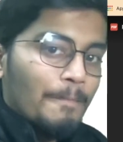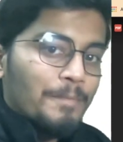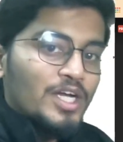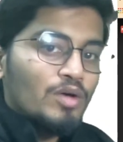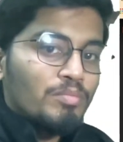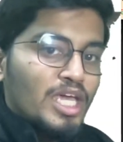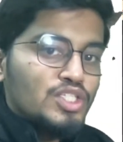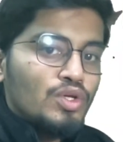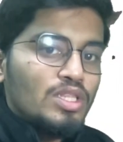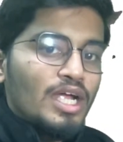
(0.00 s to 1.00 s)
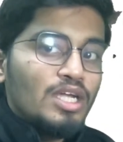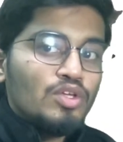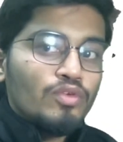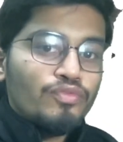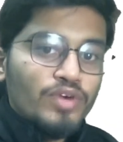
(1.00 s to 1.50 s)
But make sure that
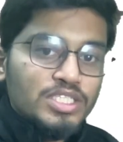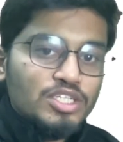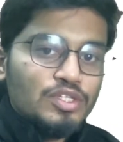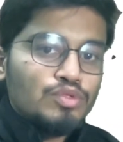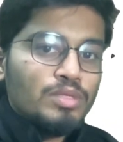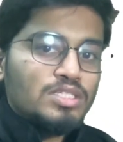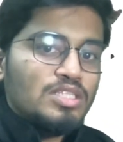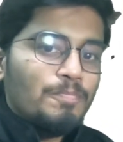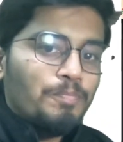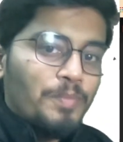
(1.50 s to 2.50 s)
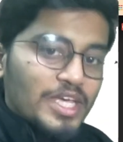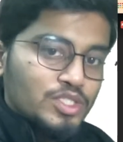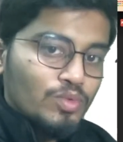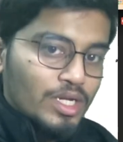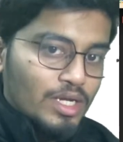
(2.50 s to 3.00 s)
your first resume is the
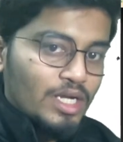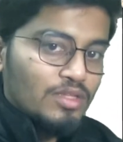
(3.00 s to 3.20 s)
best one, right?